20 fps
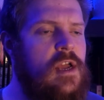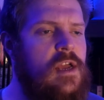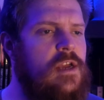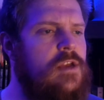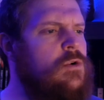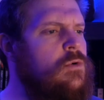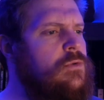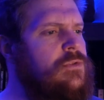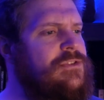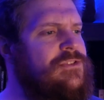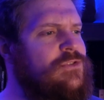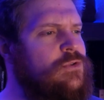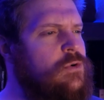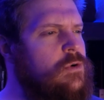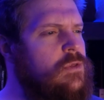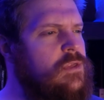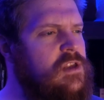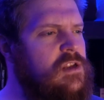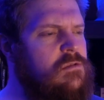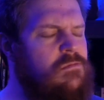an old
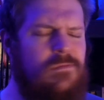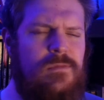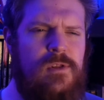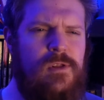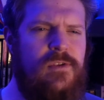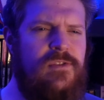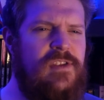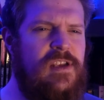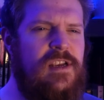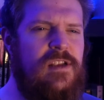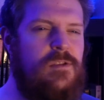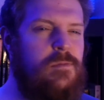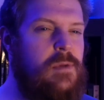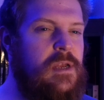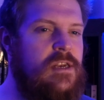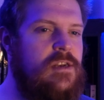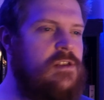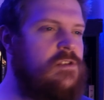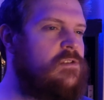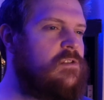sword that looks like it's
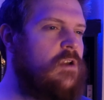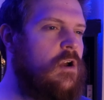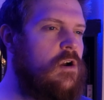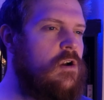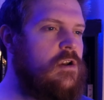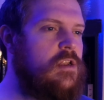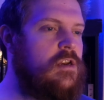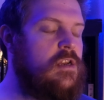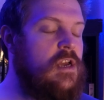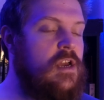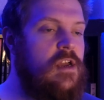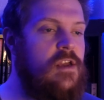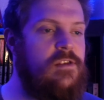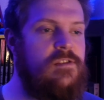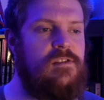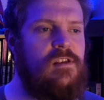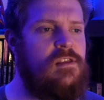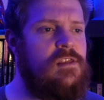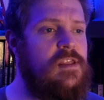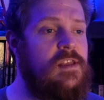been discarded
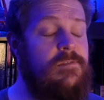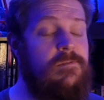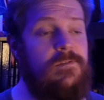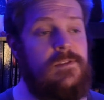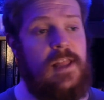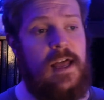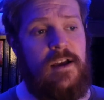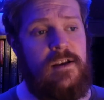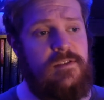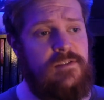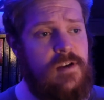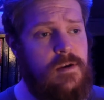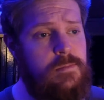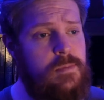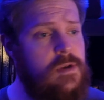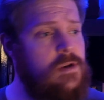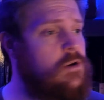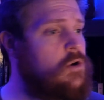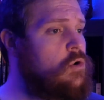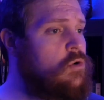suddenly flies up
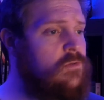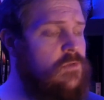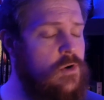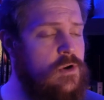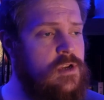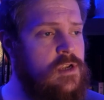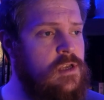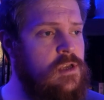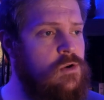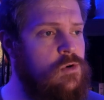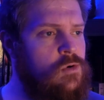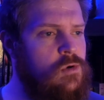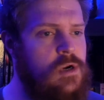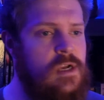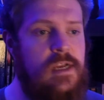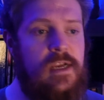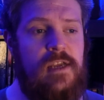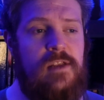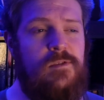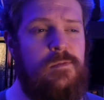and over to you,
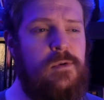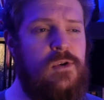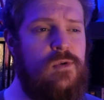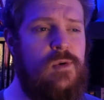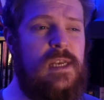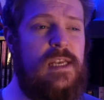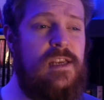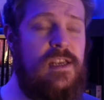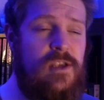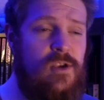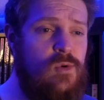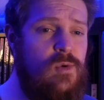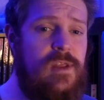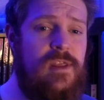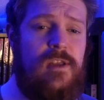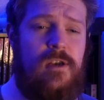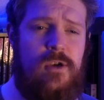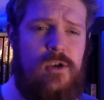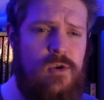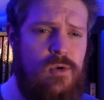gets between you and
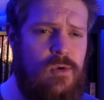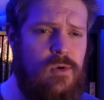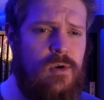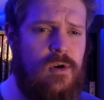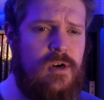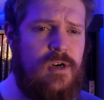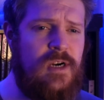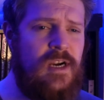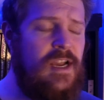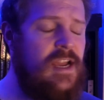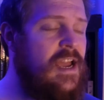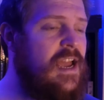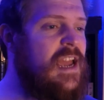the door,